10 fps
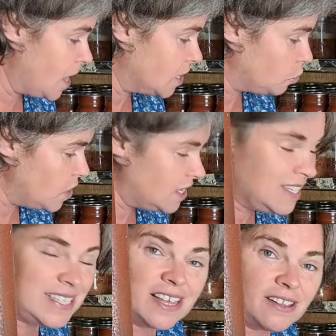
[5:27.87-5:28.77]
because we
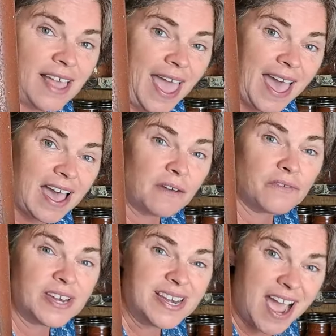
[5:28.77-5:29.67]
still
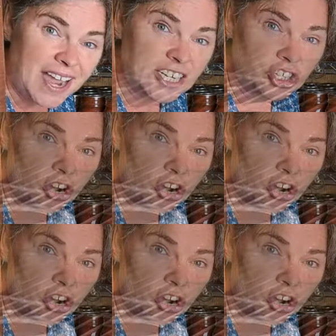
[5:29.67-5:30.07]
have nine